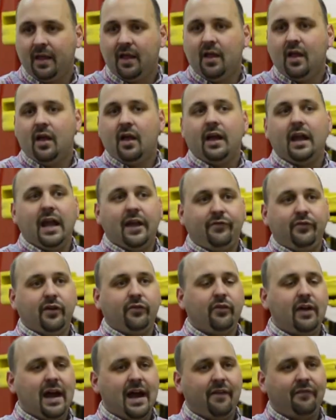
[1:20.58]
to the
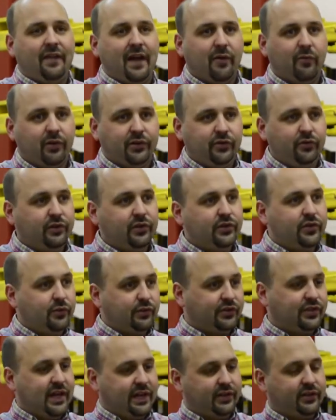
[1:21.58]
numeracy components to
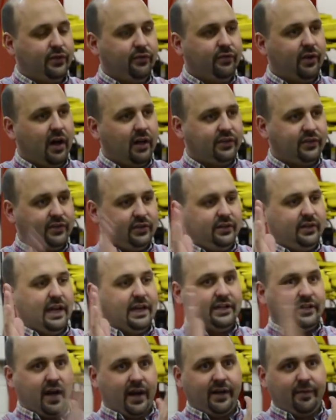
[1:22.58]
understand the
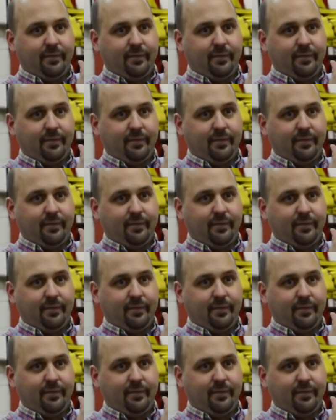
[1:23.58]
decimals and the